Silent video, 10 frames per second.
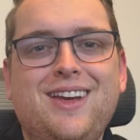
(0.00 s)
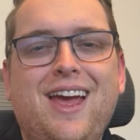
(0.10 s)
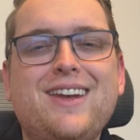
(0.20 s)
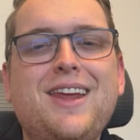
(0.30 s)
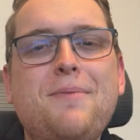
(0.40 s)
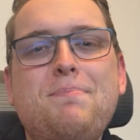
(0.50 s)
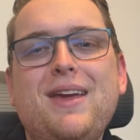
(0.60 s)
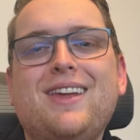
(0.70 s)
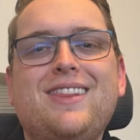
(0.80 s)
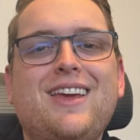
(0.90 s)
And a
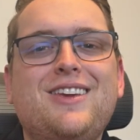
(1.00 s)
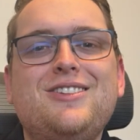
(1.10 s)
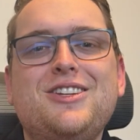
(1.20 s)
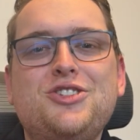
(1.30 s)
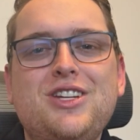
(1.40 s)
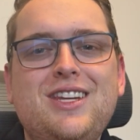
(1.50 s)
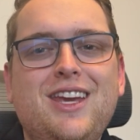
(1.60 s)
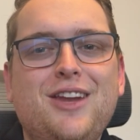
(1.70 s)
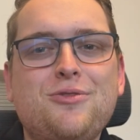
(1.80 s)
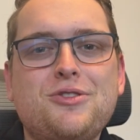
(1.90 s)
big thank you to Jeannie
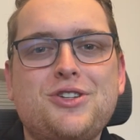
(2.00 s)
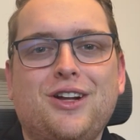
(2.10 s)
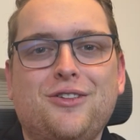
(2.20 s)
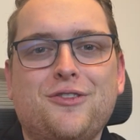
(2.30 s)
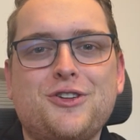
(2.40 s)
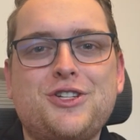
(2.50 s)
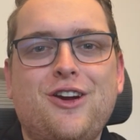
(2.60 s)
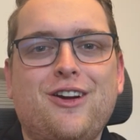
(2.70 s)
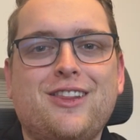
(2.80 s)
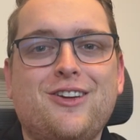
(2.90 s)
and Rochelle for
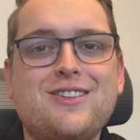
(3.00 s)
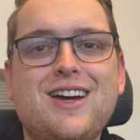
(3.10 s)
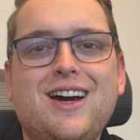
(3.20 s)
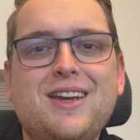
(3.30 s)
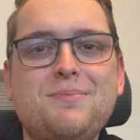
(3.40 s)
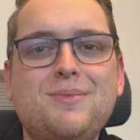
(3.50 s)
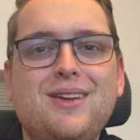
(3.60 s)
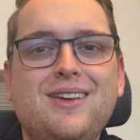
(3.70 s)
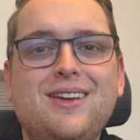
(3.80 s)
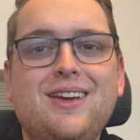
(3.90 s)
sharing their time,
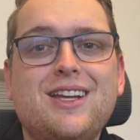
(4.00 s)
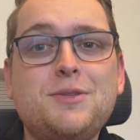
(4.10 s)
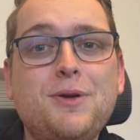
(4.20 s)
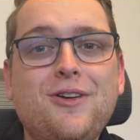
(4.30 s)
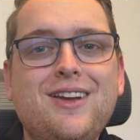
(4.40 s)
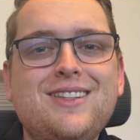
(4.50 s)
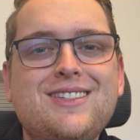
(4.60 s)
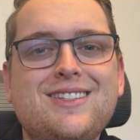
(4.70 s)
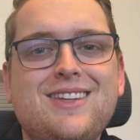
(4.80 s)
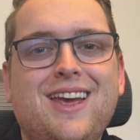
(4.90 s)

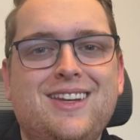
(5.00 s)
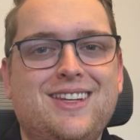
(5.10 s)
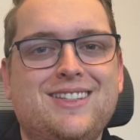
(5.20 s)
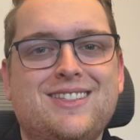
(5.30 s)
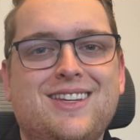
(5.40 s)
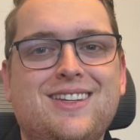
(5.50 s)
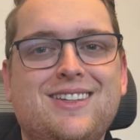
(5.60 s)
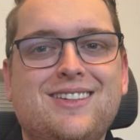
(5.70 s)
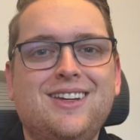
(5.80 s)
experience, and insight.